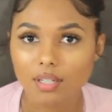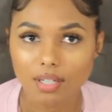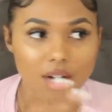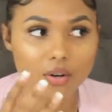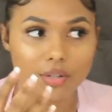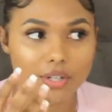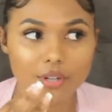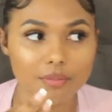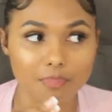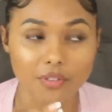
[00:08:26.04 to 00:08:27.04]
No,
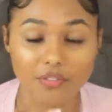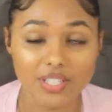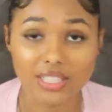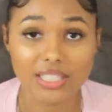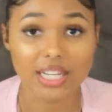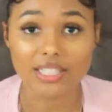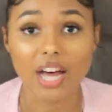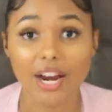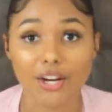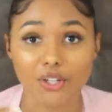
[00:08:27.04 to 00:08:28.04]
you're physically not
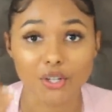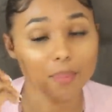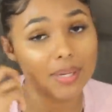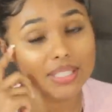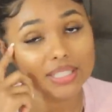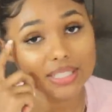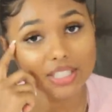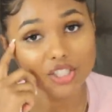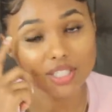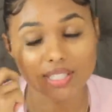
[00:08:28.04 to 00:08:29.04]
tired. You're
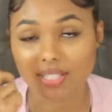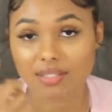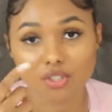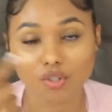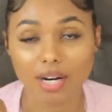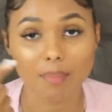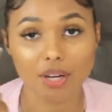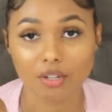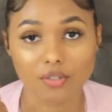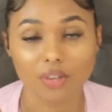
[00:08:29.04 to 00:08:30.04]
mentally just trying to
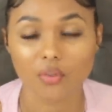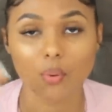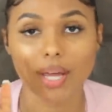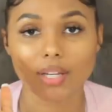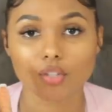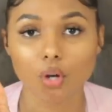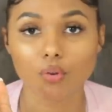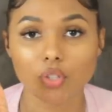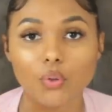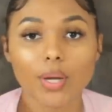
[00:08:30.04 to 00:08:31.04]
make yourself quit.
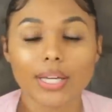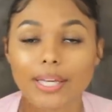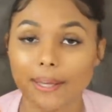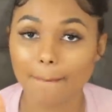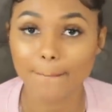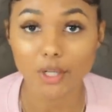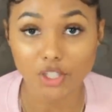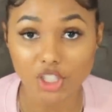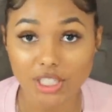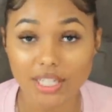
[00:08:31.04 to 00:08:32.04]
Don't do it. Keep
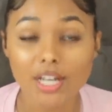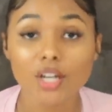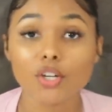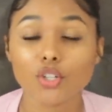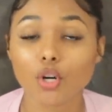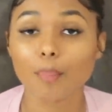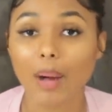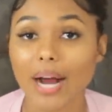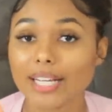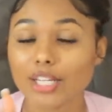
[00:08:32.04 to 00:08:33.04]
pushing. Your
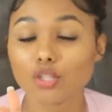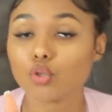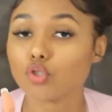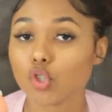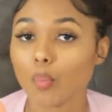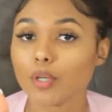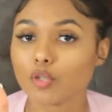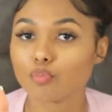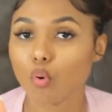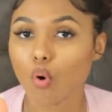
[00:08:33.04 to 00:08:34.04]
body can do so
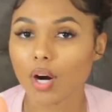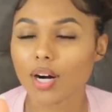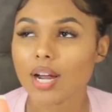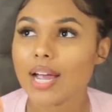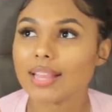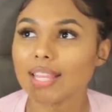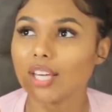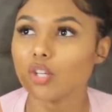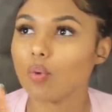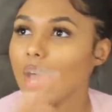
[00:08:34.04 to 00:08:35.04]
much more
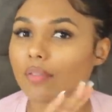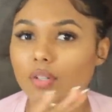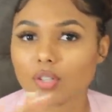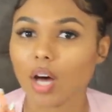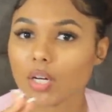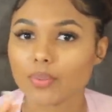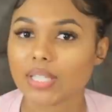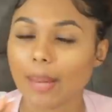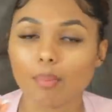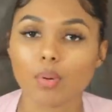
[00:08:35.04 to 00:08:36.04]
than you ever thought it was
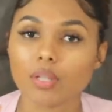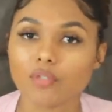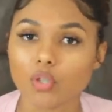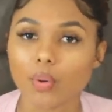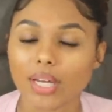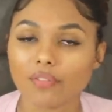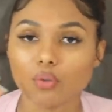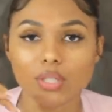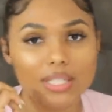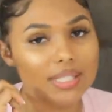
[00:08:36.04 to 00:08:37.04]
capable of doing if
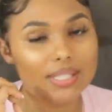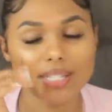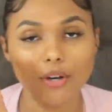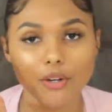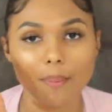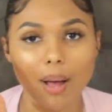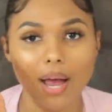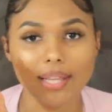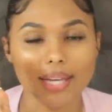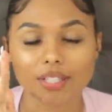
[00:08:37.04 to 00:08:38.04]
you just tell your
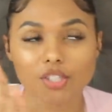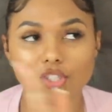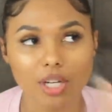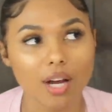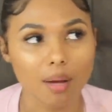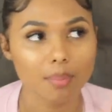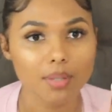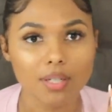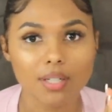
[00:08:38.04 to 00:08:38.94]
mind, like, just shut up.